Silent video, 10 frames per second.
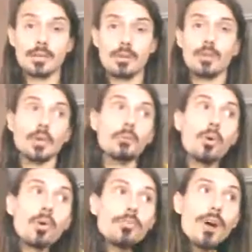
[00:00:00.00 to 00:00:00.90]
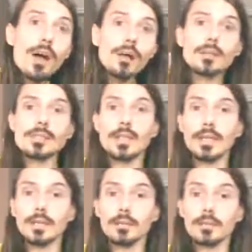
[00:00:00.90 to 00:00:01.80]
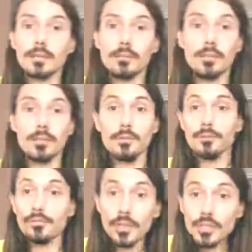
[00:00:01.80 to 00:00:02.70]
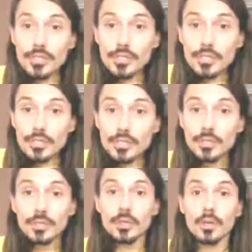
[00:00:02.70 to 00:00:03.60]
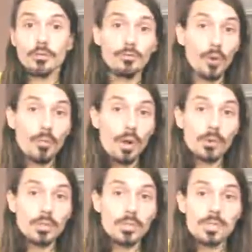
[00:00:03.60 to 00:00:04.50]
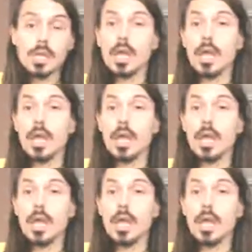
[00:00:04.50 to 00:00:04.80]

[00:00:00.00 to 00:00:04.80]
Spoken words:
So, like, Purva is like the first or foremost,